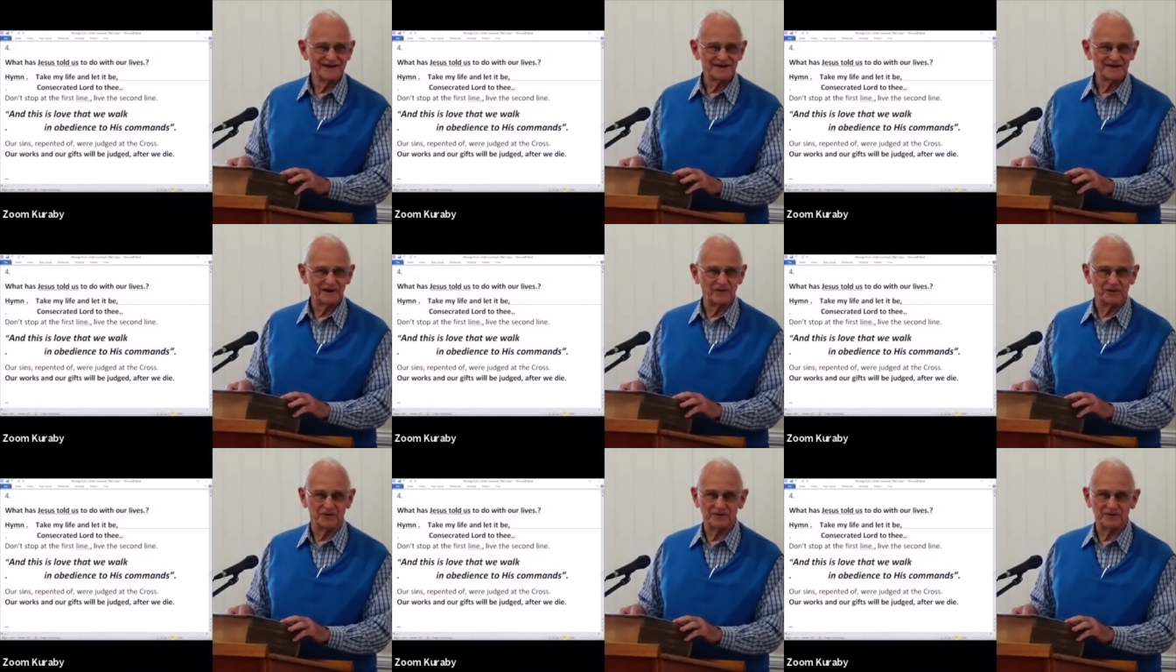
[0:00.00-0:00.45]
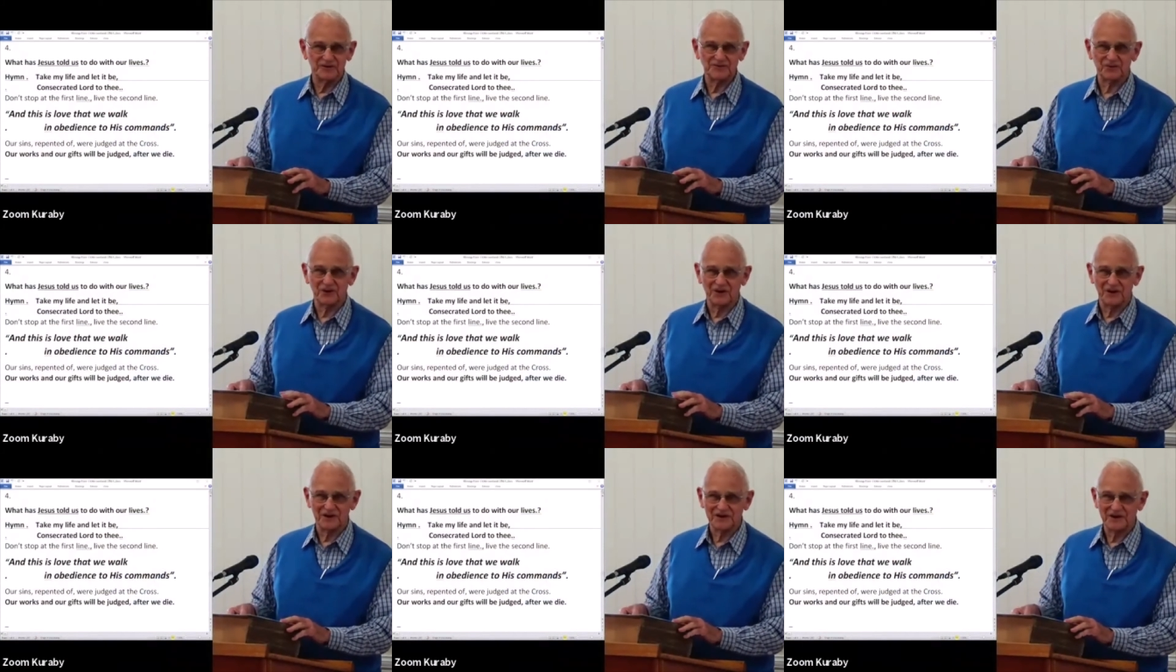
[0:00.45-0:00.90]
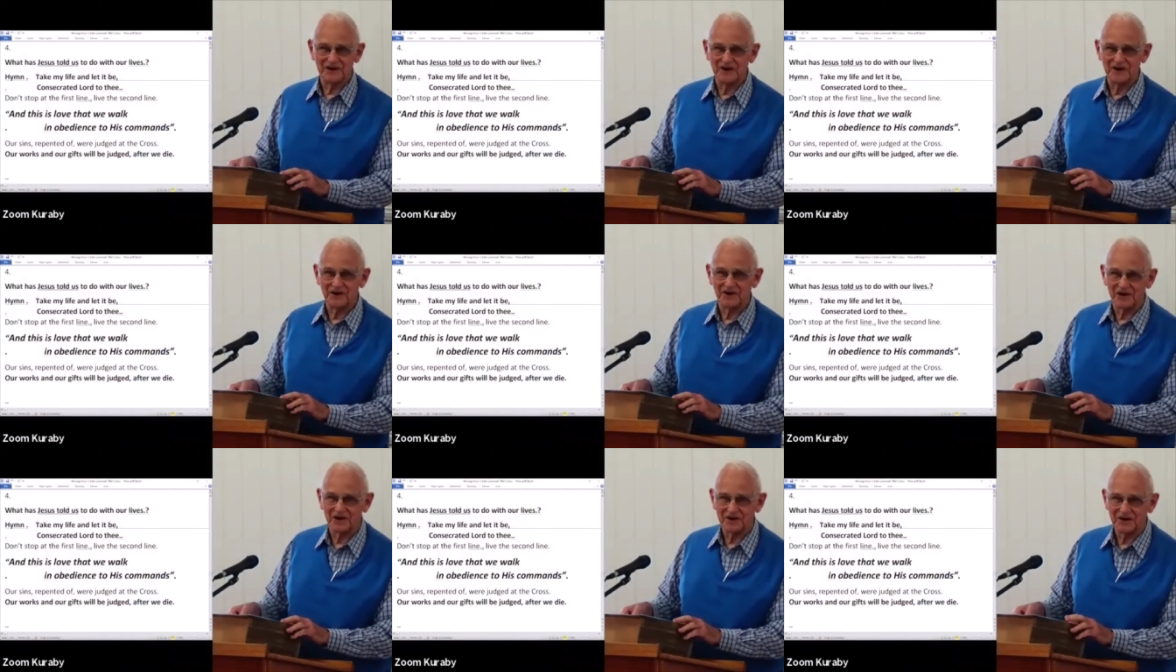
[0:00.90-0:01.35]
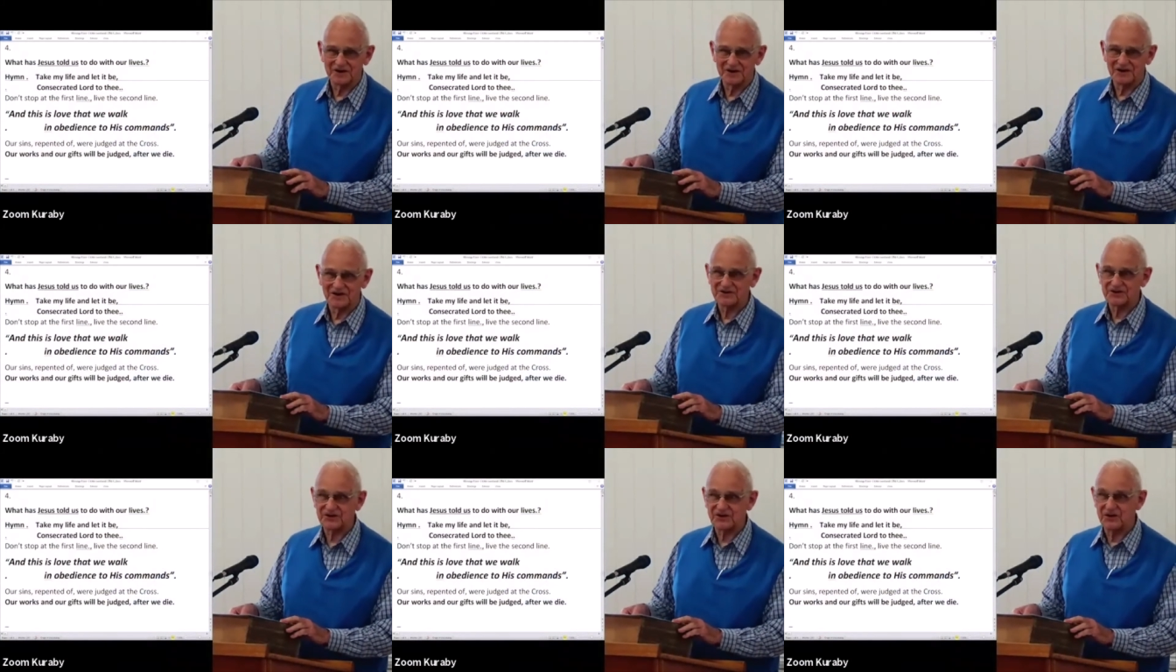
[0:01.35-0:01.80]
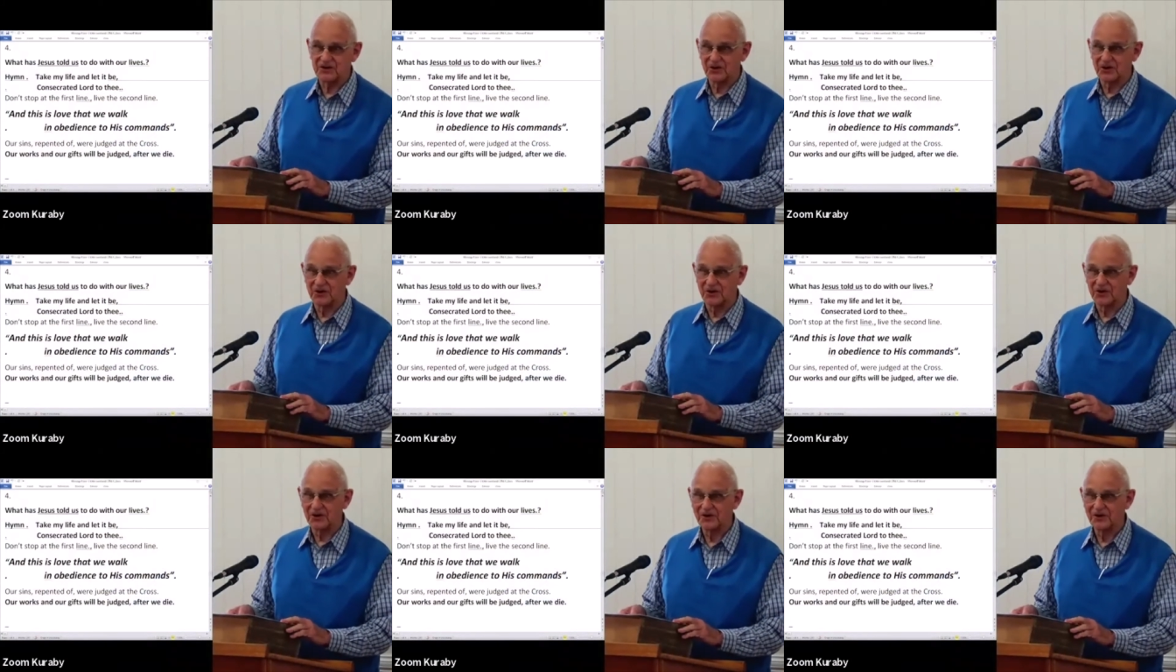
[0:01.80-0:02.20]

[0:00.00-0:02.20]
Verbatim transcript: Some of us weren't keen on it at school.